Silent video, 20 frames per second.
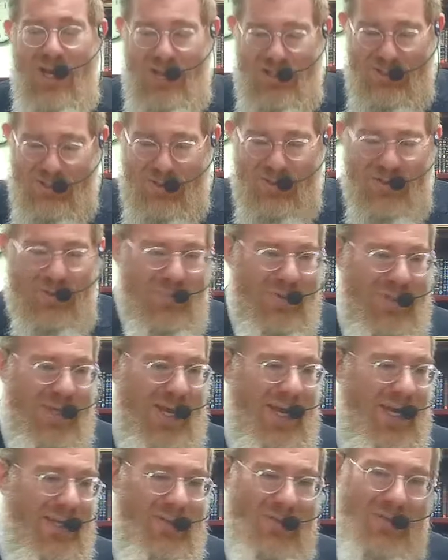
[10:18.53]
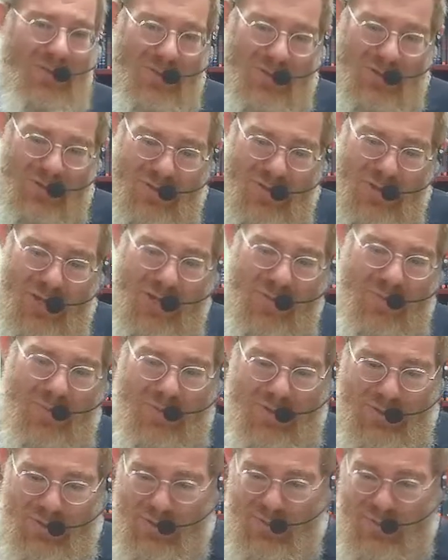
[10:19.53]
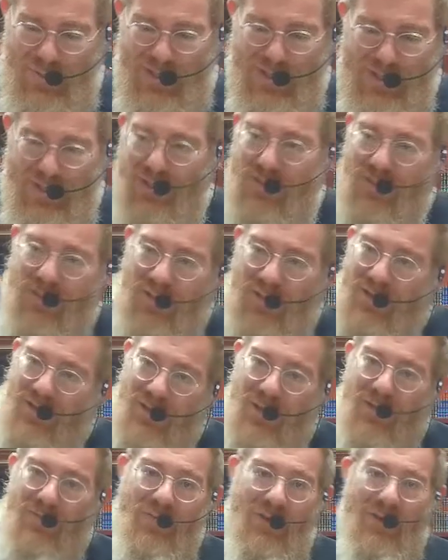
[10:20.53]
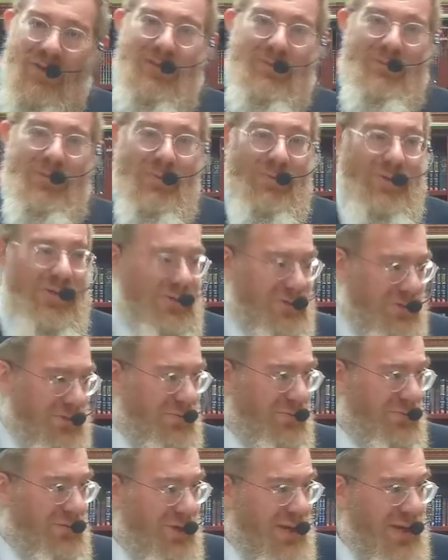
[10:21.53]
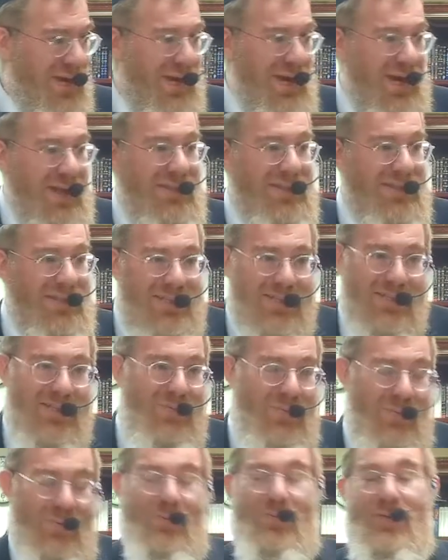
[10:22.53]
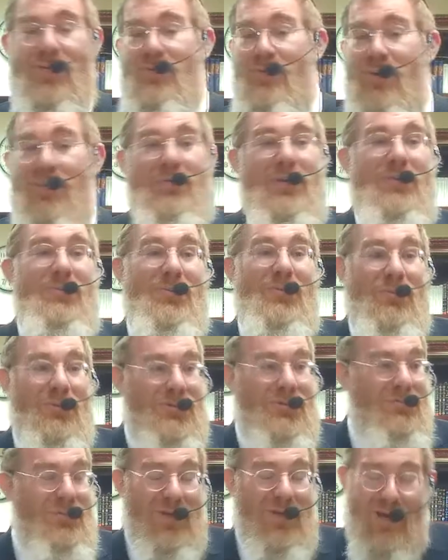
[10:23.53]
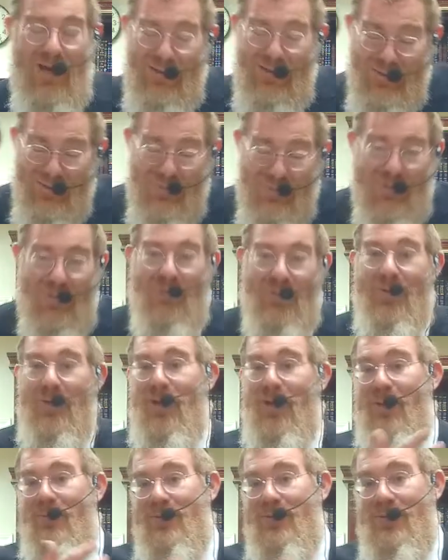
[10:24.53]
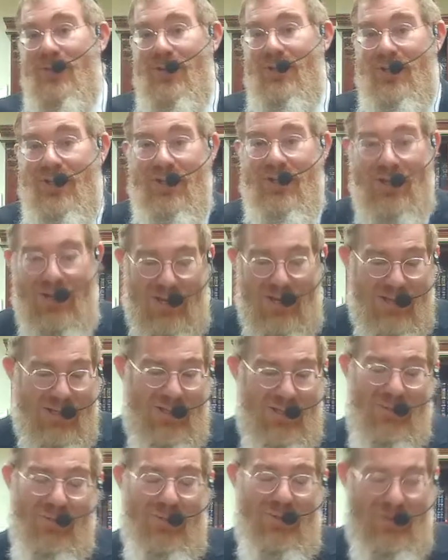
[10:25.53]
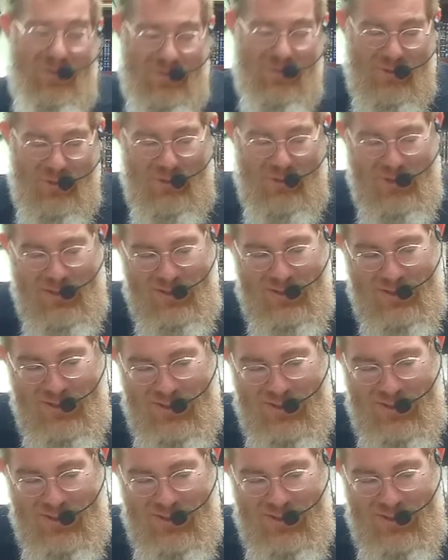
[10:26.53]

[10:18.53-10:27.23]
starting with Enosh, with the grandson of Adam Harishon. And this is the reason why people are worshiping idols all the way up to the story of Noach and the